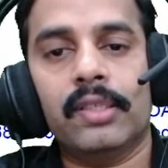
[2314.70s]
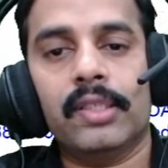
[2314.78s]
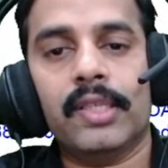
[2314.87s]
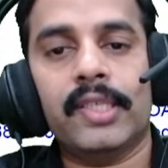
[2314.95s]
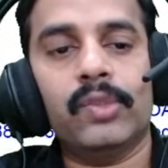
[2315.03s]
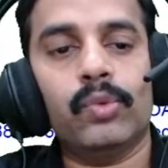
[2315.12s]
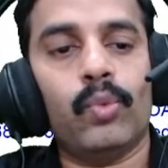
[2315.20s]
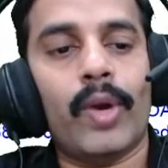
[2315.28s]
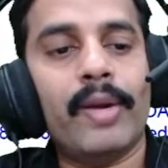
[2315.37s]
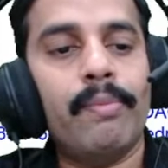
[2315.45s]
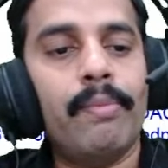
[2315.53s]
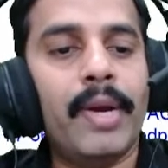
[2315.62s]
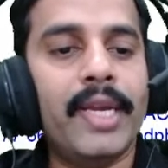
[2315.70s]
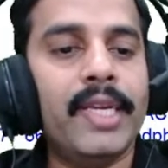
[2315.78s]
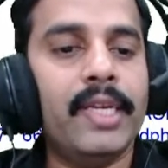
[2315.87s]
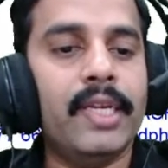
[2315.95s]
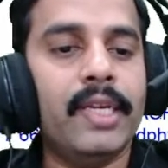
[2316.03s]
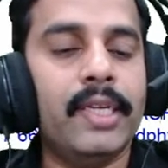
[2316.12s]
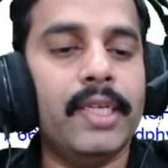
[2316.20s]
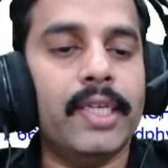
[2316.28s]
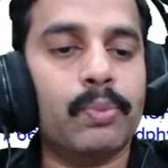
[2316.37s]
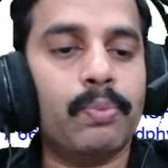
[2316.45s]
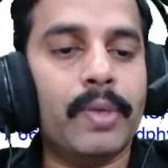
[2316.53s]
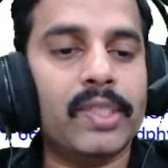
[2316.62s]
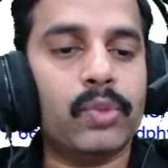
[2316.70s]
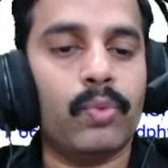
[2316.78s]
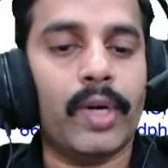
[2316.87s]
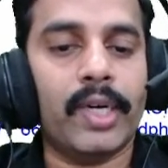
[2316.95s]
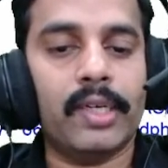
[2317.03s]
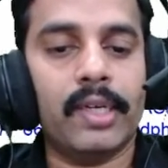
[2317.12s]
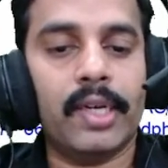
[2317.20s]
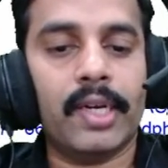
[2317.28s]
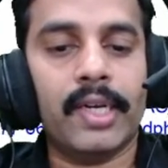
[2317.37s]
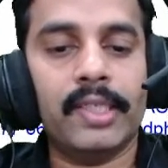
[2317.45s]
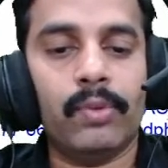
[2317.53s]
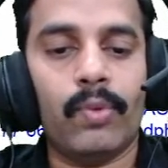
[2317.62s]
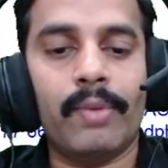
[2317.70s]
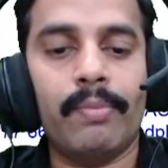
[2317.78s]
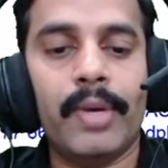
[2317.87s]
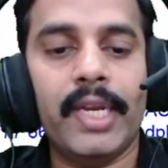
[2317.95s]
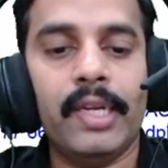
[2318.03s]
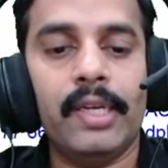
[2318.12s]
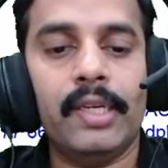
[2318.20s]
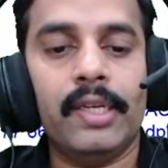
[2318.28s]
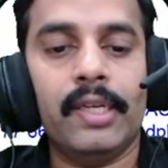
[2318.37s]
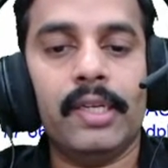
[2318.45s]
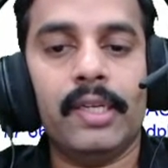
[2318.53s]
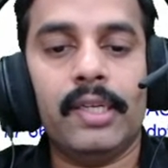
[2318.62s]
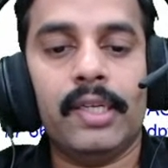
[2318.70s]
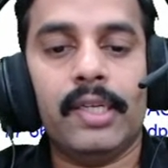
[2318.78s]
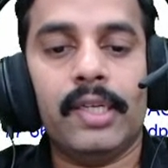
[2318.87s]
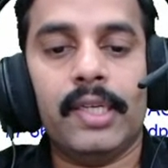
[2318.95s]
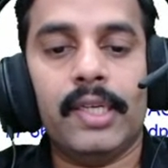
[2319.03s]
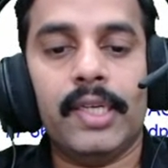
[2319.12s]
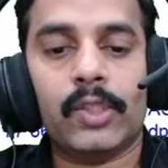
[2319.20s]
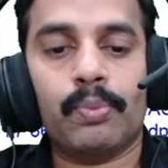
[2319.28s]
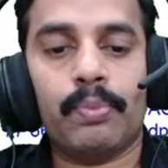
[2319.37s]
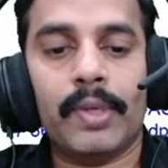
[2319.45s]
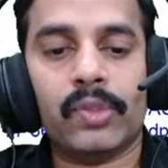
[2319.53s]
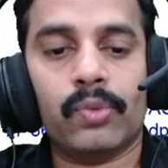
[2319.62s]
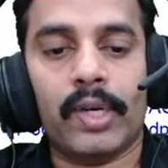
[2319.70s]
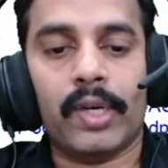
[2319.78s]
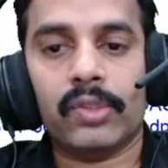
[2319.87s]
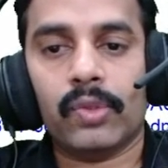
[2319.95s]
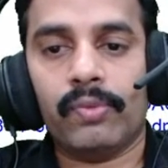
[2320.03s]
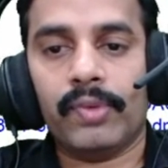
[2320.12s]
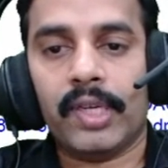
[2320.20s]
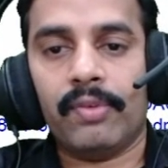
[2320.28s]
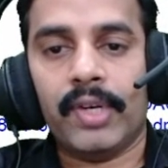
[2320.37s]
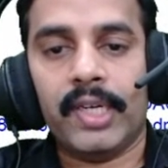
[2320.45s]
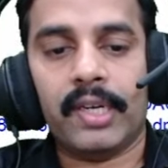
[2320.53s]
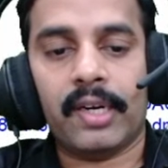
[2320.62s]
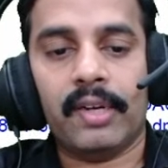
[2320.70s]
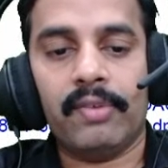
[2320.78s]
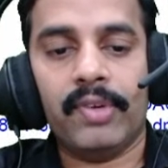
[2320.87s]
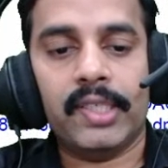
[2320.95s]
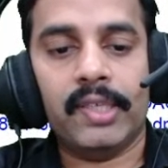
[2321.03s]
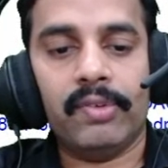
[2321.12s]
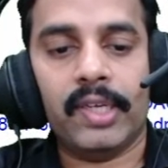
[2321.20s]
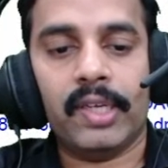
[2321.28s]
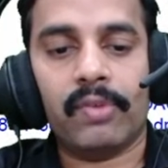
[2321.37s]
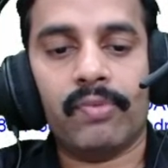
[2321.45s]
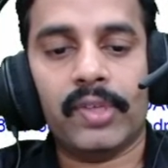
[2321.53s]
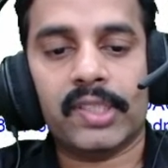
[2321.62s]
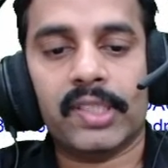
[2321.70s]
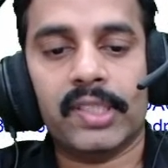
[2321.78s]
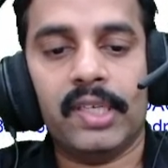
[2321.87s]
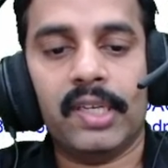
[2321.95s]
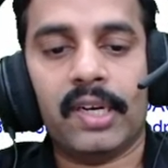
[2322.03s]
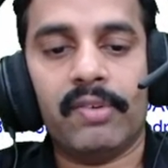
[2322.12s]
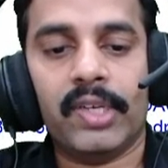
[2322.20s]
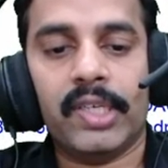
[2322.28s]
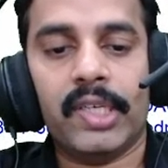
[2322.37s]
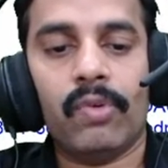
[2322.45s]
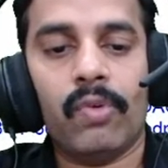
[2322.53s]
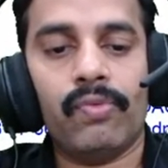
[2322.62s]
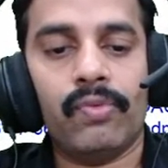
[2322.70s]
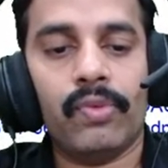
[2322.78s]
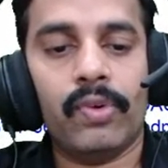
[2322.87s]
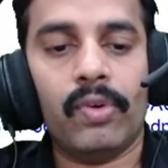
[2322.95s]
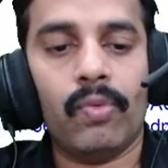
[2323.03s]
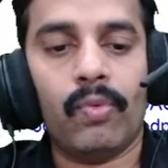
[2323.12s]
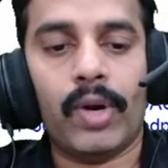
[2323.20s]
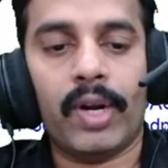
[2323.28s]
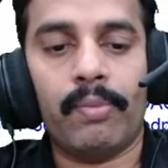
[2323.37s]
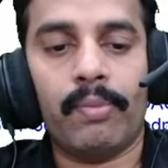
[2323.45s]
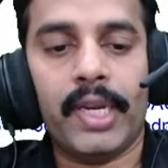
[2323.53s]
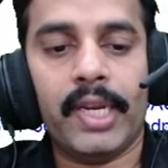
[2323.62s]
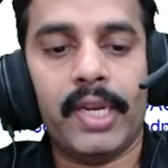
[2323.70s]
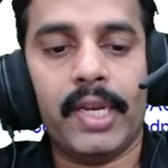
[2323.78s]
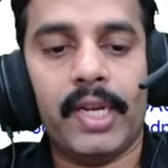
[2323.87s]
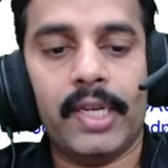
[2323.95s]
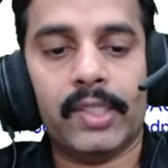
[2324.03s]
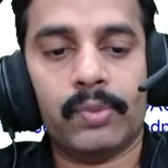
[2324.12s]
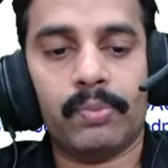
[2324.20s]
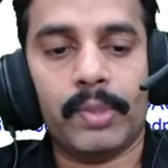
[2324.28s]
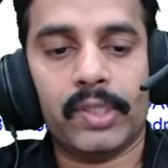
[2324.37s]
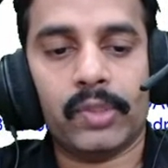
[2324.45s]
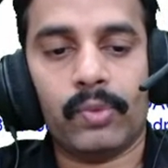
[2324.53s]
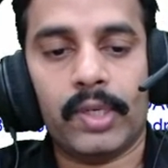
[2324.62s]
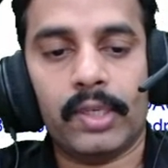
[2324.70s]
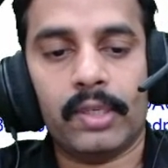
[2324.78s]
That is 1 by s plus 1, right? 1 by s plus 1. So we have a derivative here, first derivative of 1 by s plus 1.